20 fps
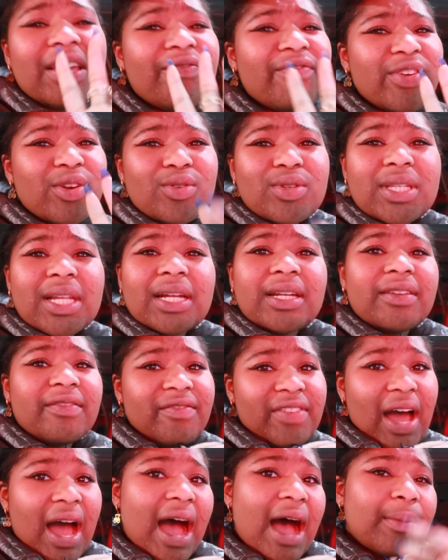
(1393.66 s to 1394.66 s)
it feels like the
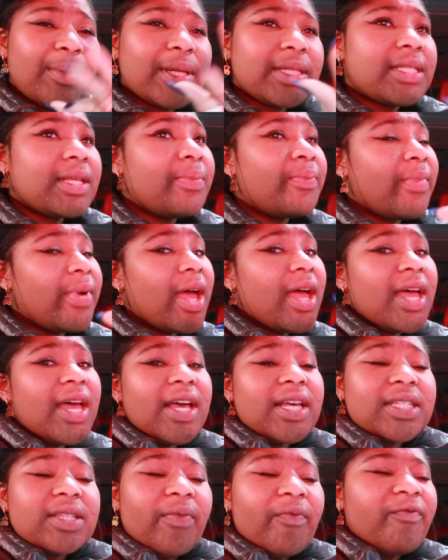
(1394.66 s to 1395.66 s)
vibe, like some,
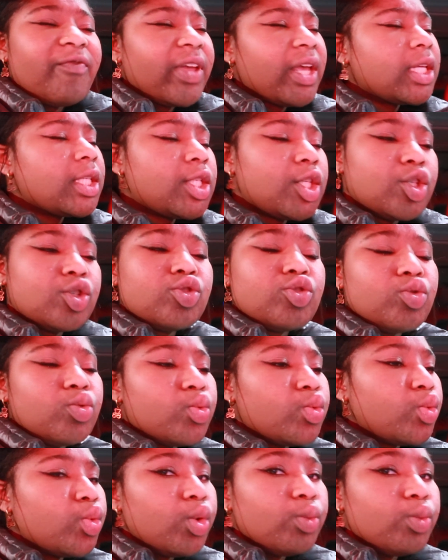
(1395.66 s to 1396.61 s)
some fancy soup.